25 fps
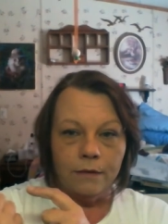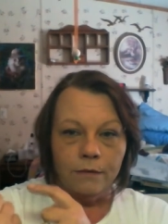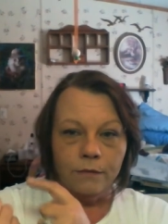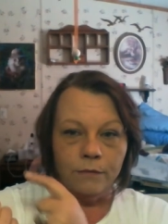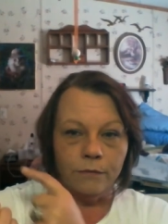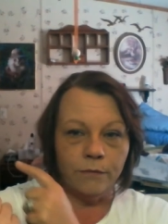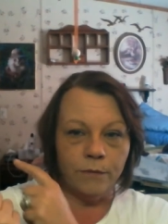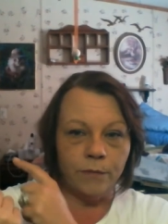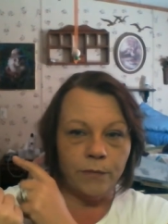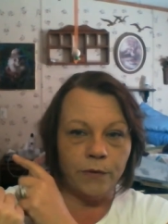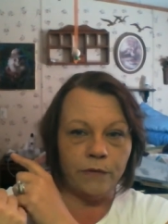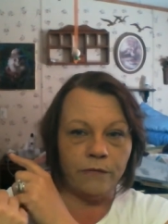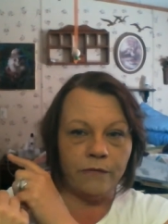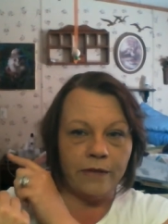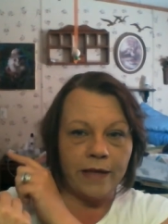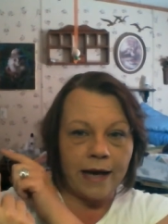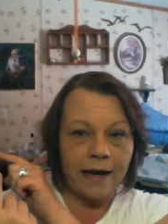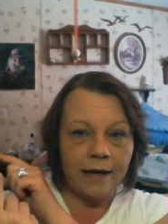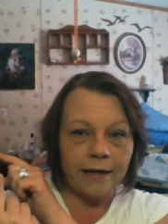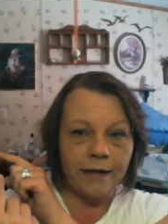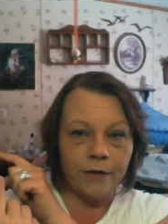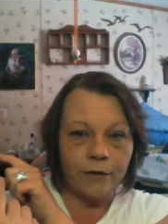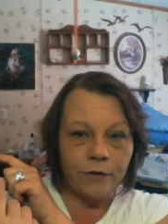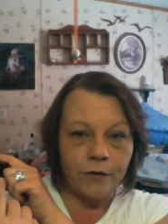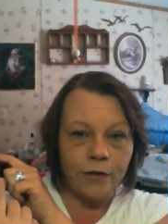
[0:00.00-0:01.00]
remove
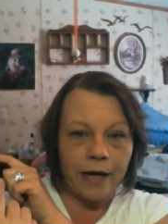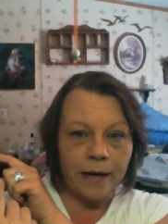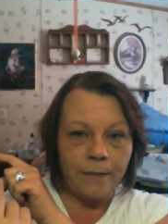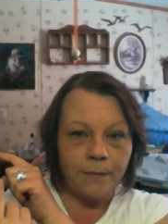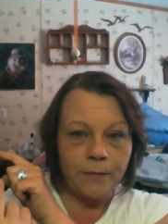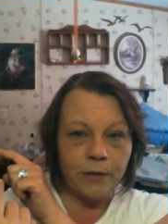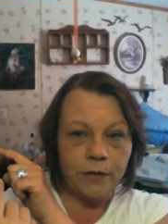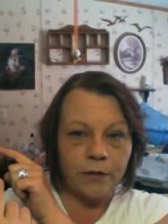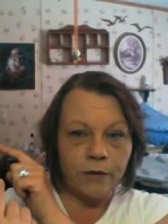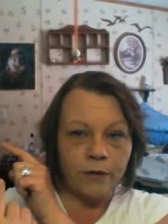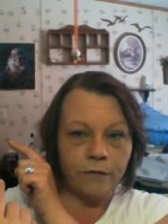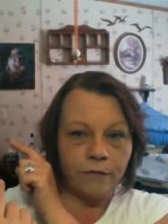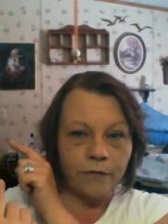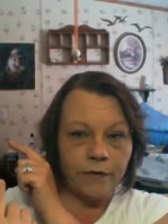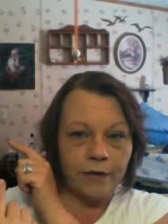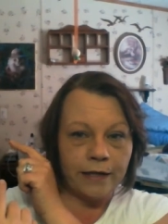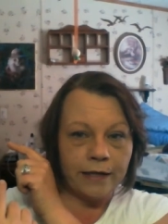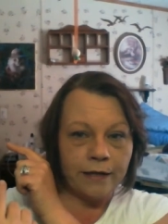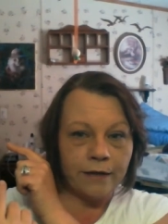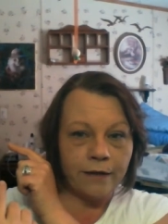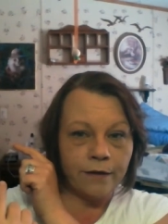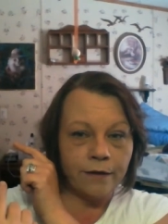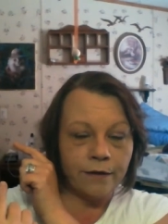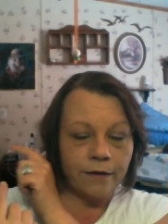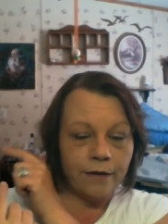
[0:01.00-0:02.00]
that contraption over
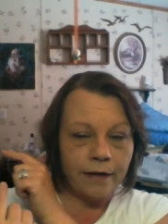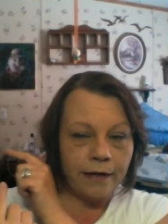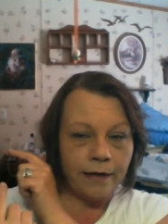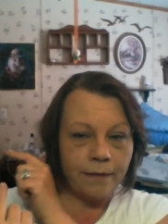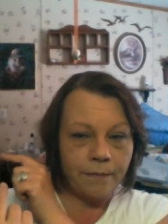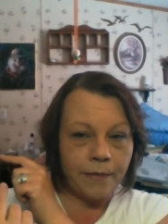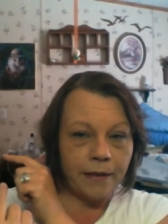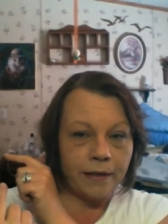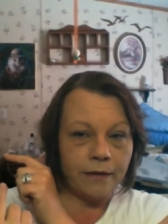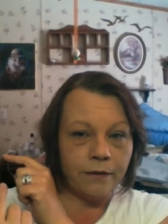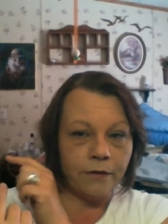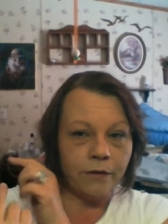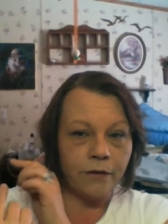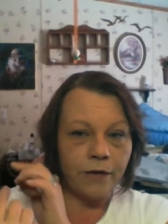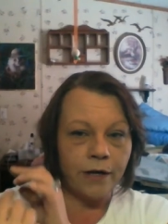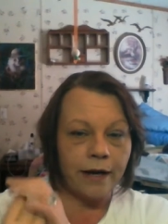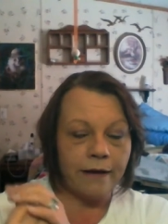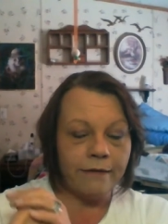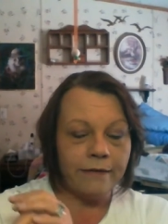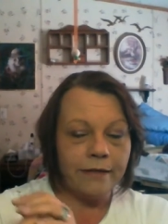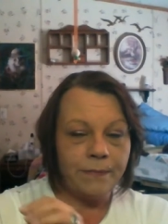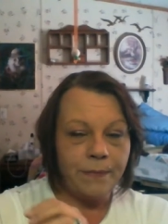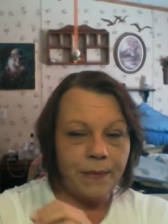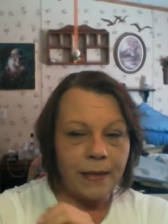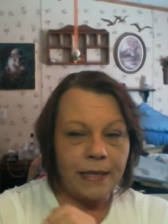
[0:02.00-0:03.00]
there at my little
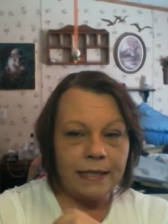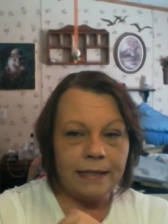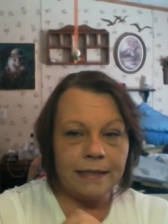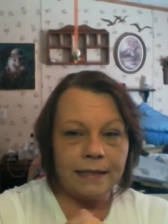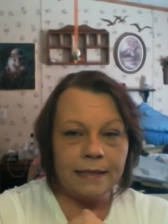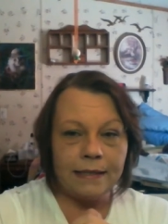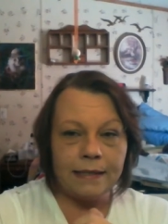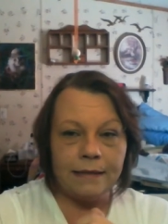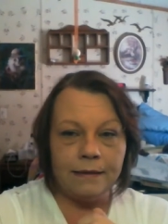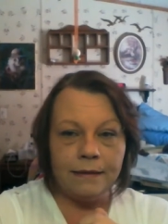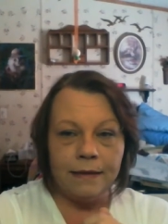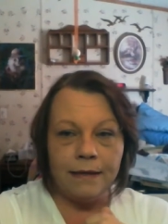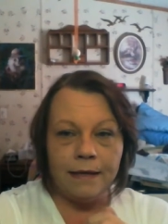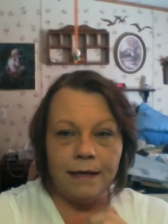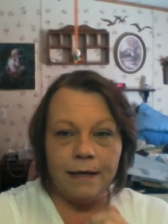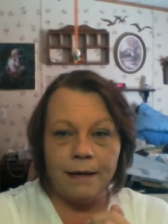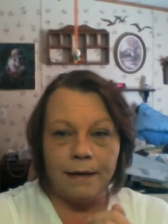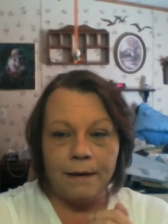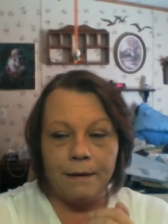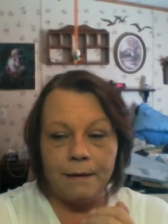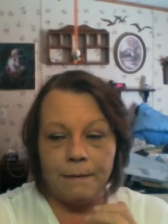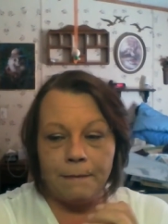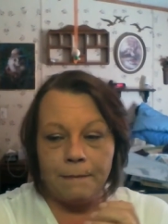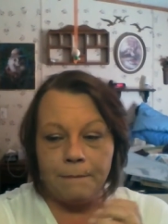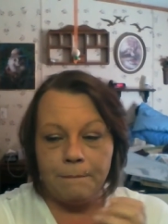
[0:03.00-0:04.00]
craft space
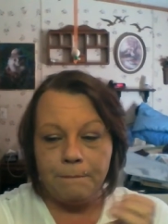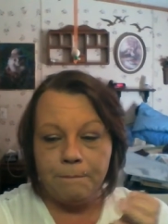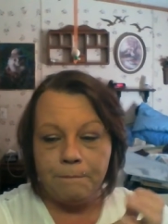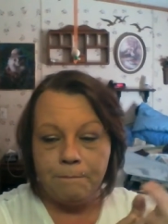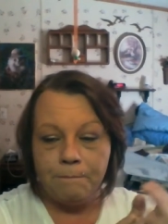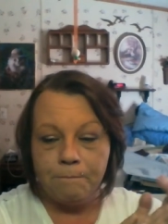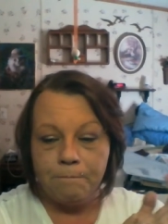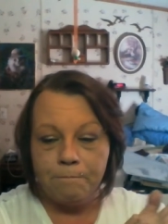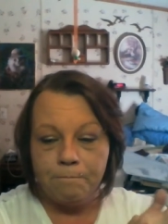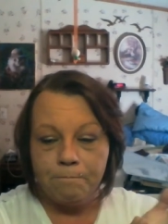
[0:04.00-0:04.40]
um,